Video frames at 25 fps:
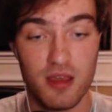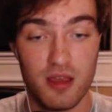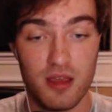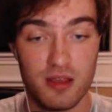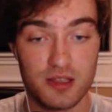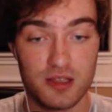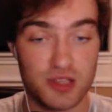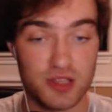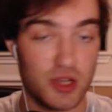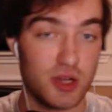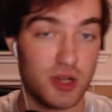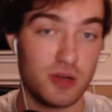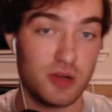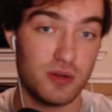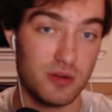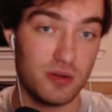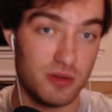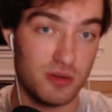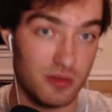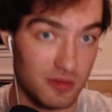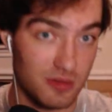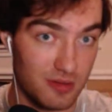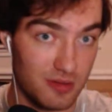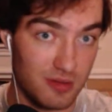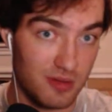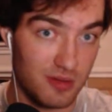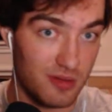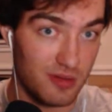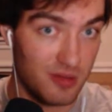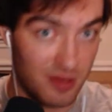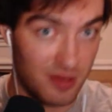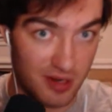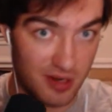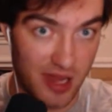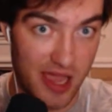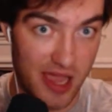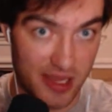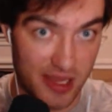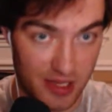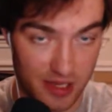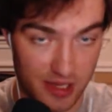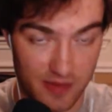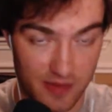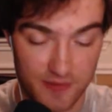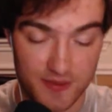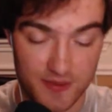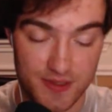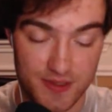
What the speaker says: So the negatives.